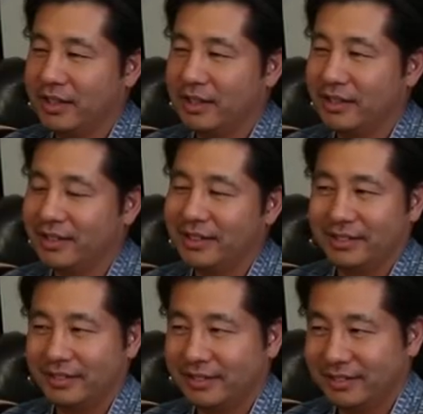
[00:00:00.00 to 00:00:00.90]

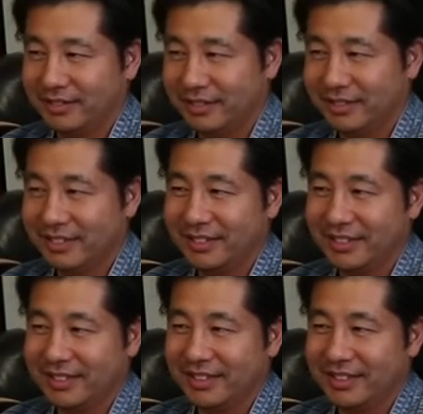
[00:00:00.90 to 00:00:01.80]

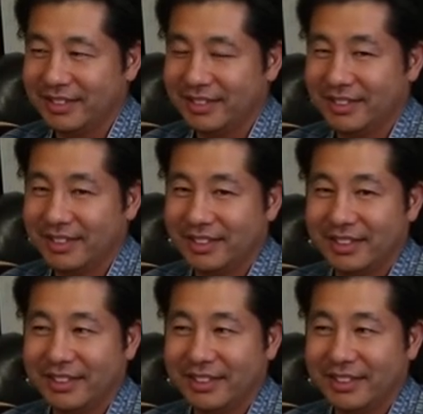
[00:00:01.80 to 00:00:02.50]
This person isn't speaking.